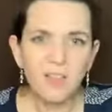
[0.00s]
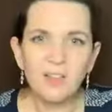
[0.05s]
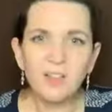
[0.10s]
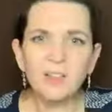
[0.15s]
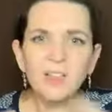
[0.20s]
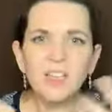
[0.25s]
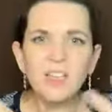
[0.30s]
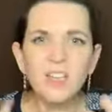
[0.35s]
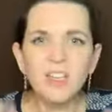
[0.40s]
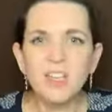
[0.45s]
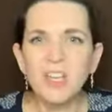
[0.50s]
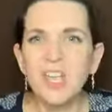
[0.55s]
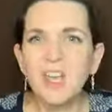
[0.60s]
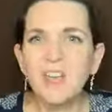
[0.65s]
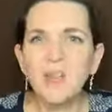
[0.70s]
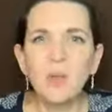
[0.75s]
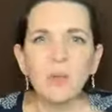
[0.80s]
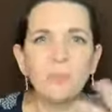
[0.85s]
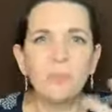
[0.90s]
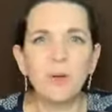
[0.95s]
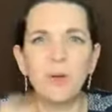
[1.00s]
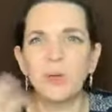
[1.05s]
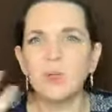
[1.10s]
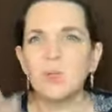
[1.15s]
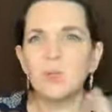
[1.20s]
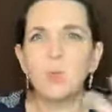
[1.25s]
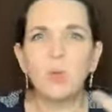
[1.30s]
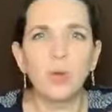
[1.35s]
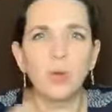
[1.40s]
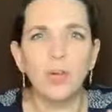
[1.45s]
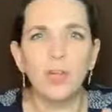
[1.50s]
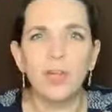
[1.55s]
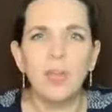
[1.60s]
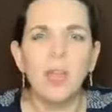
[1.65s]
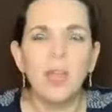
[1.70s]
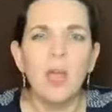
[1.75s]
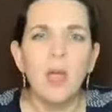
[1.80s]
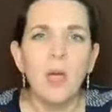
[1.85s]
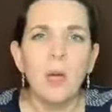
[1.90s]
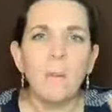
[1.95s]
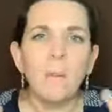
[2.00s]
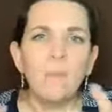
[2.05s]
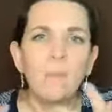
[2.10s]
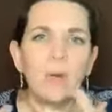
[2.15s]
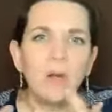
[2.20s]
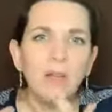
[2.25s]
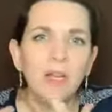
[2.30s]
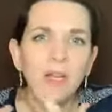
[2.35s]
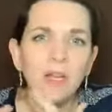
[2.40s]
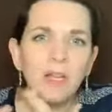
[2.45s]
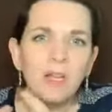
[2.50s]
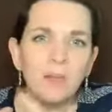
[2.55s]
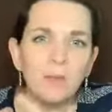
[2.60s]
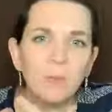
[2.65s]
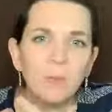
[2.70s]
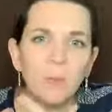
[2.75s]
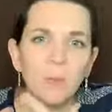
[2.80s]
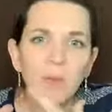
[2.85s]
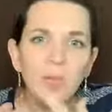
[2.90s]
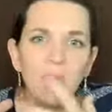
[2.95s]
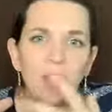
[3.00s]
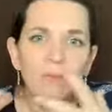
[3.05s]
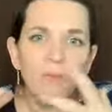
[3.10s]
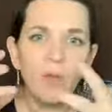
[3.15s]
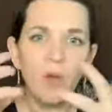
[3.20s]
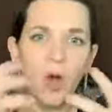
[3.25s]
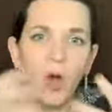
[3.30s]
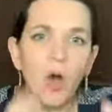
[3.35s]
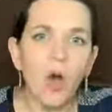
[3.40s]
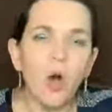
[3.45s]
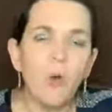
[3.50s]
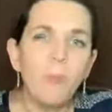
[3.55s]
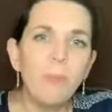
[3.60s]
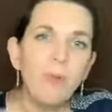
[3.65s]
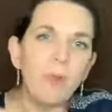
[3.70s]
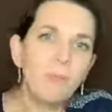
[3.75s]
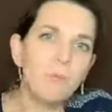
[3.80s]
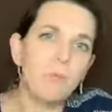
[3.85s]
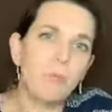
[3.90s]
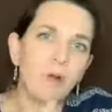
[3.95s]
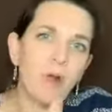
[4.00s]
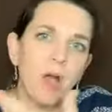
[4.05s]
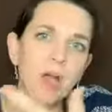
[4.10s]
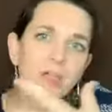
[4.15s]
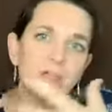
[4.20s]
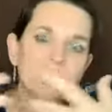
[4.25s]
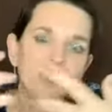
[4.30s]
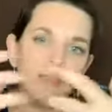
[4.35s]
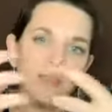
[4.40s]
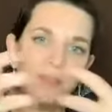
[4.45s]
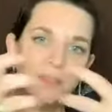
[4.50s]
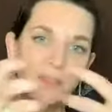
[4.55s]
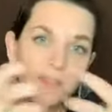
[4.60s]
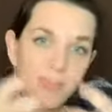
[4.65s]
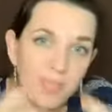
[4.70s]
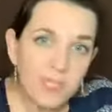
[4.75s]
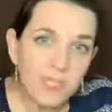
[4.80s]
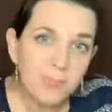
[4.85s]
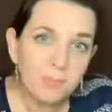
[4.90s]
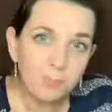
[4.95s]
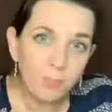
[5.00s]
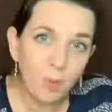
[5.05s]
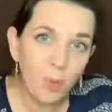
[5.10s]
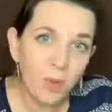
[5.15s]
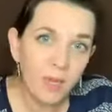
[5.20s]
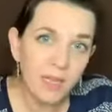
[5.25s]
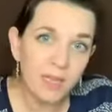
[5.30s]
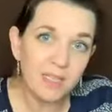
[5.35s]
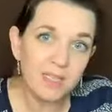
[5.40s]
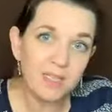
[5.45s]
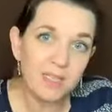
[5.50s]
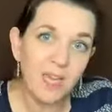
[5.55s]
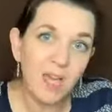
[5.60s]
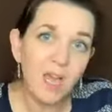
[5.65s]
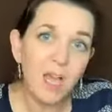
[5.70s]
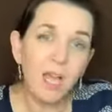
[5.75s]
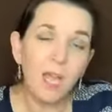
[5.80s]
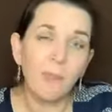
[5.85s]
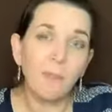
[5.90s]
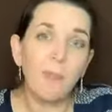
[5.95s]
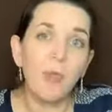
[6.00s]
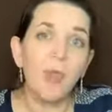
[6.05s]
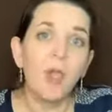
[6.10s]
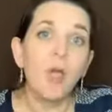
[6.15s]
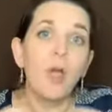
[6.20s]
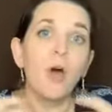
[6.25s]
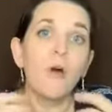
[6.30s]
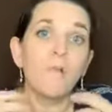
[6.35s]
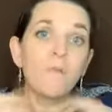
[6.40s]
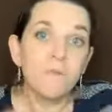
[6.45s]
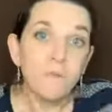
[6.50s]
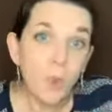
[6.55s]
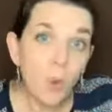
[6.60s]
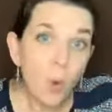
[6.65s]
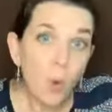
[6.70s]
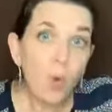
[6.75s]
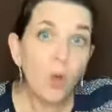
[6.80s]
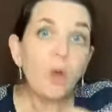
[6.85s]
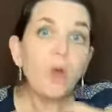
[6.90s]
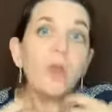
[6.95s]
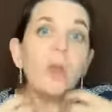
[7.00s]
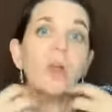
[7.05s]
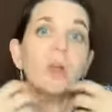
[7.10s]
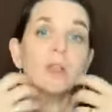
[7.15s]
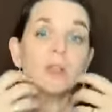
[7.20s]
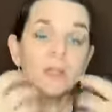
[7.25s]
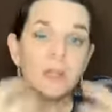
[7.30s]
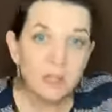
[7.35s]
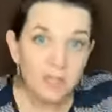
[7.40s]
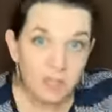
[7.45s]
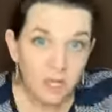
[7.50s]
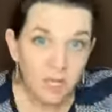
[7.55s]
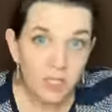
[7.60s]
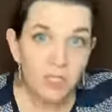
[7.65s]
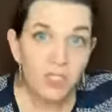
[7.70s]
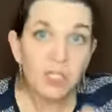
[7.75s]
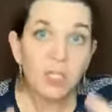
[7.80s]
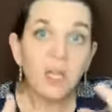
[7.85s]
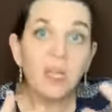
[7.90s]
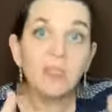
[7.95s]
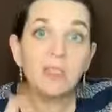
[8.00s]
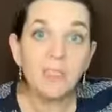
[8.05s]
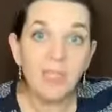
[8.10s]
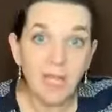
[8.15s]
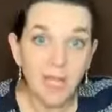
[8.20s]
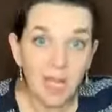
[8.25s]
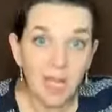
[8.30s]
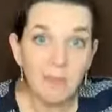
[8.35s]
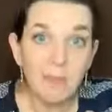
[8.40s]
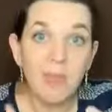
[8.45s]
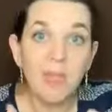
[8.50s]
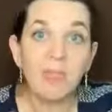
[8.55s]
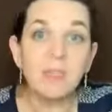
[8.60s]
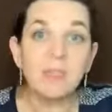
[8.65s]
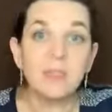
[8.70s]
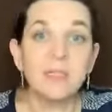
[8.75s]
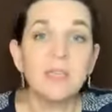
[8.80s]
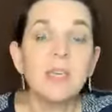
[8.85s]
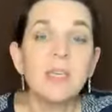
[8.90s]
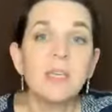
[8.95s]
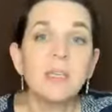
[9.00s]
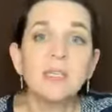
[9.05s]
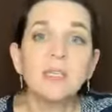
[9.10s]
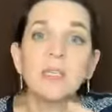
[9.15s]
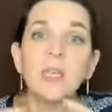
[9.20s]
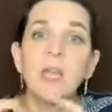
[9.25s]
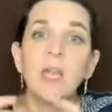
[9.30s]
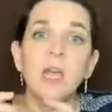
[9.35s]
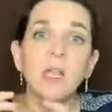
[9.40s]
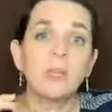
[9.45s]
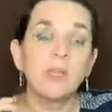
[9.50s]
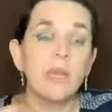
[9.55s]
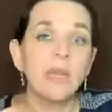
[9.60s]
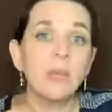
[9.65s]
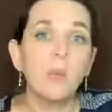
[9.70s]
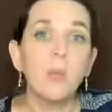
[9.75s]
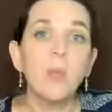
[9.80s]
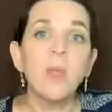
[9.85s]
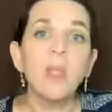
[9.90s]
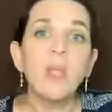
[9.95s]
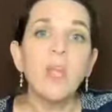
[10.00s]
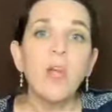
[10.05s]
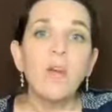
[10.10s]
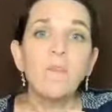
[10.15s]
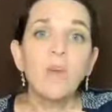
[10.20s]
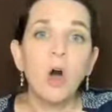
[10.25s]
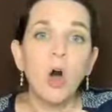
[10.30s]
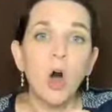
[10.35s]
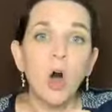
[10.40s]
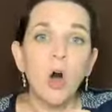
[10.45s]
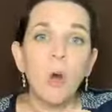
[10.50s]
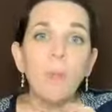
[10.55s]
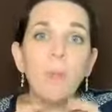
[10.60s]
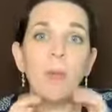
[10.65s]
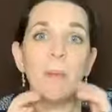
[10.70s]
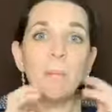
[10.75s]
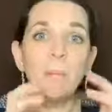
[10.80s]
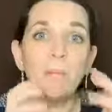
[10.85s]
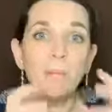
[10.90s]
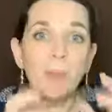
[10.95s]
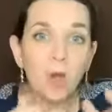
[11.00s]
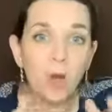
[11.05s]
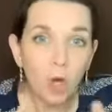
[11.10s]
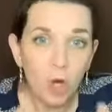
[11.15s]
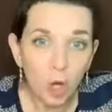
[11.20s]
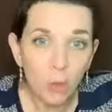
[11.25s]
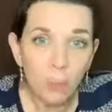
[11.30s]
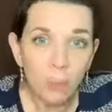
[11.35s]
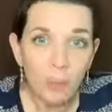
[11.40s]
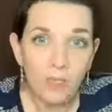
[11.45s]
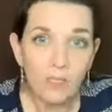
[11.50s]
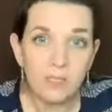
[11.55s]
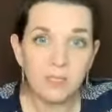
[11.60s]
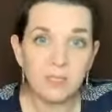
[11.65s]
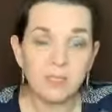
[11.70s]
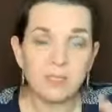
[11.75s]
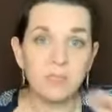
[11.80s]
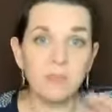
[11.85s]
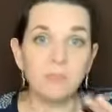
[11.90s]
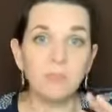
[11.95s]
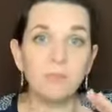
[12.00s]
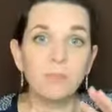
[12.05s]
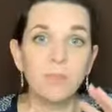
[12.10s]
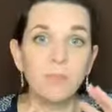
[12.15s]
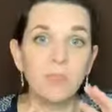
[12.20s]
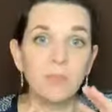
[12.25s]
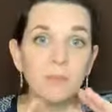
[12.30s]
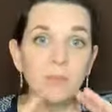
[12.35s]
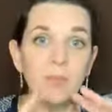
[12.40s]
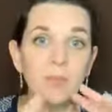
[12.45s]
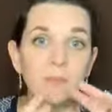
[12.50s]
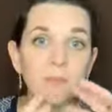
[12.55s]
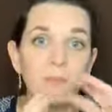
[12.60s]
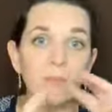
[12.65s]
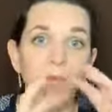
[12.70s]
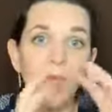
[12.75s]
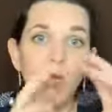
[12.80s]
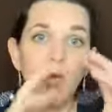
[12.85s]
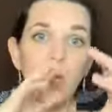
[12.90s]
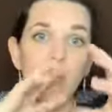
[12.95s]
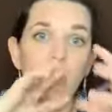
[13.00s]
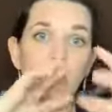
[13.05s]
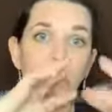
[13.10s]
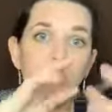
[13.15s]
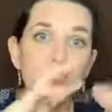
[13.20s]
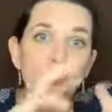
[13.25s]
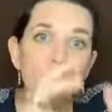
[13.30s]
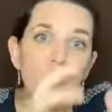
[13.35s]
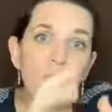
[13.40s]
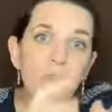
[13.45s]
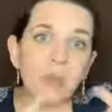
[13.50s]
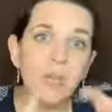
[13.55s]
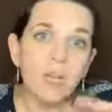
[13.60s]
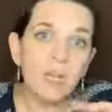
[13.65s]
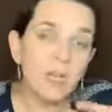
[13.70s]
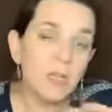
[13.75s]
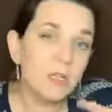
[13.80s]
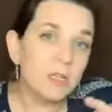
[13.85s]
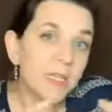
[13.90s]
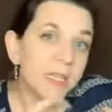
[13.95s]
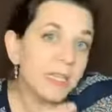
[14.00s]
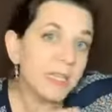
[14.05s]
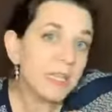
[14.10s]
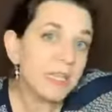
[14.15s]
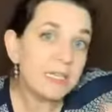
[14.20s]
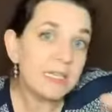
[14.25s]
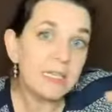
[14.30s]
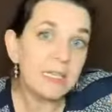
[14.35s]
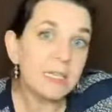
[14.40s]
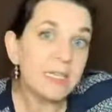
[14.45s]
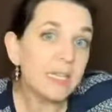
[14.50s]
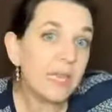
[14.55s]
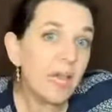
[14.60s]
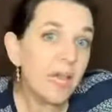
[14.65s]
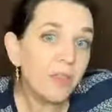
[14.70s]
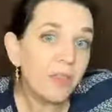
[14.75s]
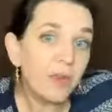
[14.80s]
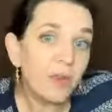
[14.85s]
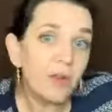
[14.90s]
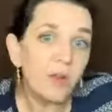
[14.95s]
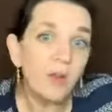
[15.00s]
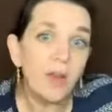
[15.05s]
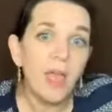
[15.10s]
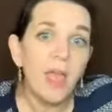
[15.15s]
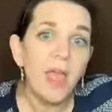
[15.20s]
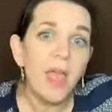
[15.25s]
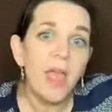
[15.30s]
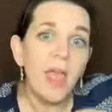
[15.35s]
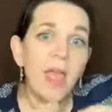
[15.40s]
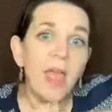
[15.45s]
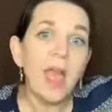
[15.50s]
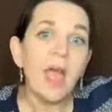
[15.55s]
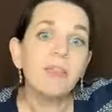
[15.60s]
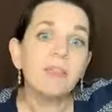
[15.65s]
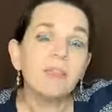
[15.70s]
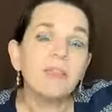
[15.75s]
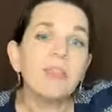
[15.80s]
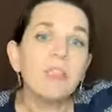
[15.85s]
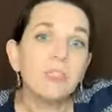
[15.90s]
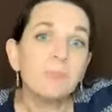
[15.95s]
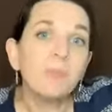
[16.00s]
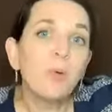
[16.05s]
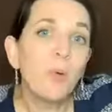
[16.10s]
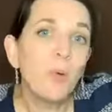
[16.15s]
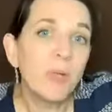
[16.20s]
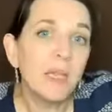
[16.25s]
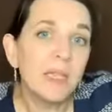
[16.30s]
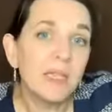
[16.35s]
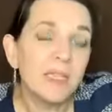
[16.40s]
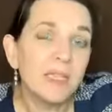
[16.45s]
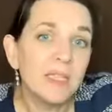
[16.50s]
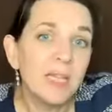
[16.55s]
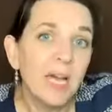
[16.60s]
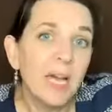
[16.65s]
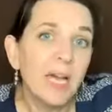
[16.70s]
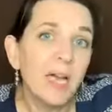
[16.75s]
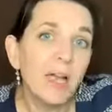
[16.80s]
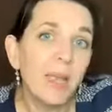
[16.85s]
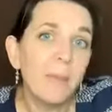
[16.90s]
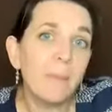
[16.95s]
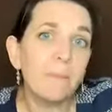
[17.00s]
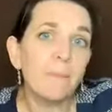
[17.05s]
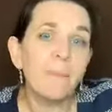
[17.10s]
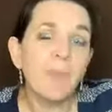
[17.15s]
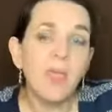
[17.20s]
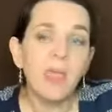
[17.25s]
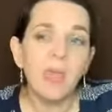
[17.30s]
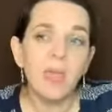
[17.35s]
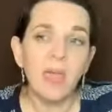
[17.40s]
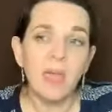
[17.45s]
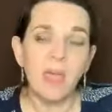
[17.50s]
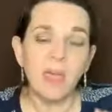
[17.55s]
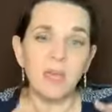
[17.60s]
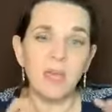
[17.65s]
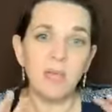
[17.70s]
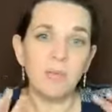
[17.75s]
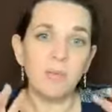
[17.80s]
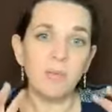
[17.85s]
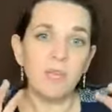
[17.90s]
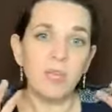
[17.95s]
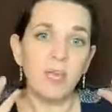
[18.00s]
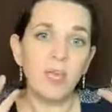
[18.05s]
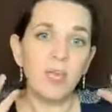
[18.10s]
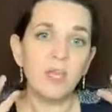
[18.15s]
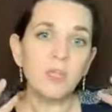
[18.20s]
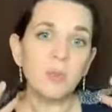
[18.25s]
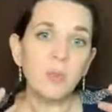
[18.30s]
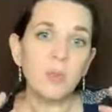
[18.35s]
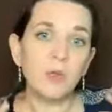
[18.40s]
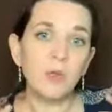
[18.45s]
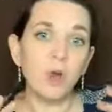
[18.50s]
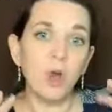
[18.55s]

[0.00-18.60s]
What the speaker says: cliche or buzzwordy, but we have all been brought to this point in time for such a time as this. Like, we have all been purposed to be moving and clicking together at this point in time. And because we